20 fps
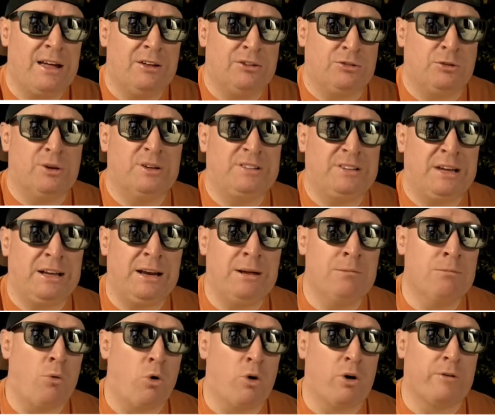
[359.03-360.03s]
so it's
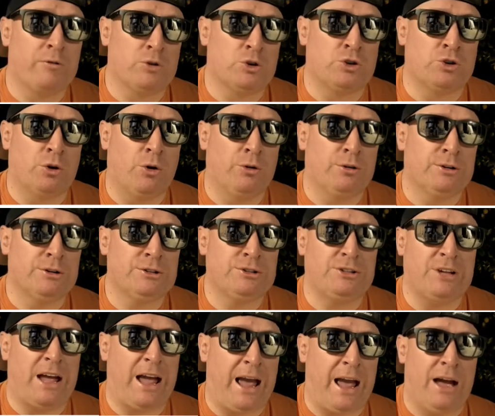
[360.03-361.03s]
hitting more of your
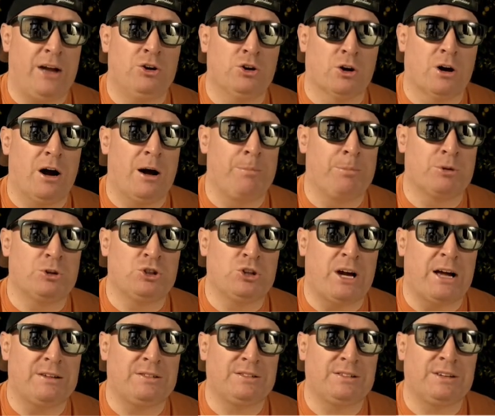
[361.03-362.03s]
shoulders and your upper
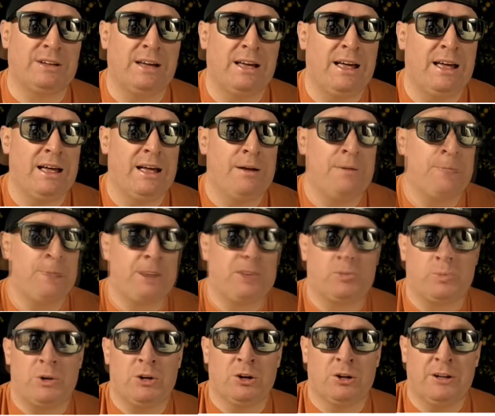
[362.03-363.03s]
chest.
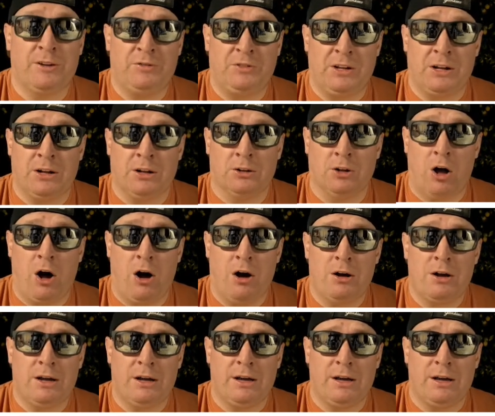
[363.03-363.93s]
Because when you're lifting a log,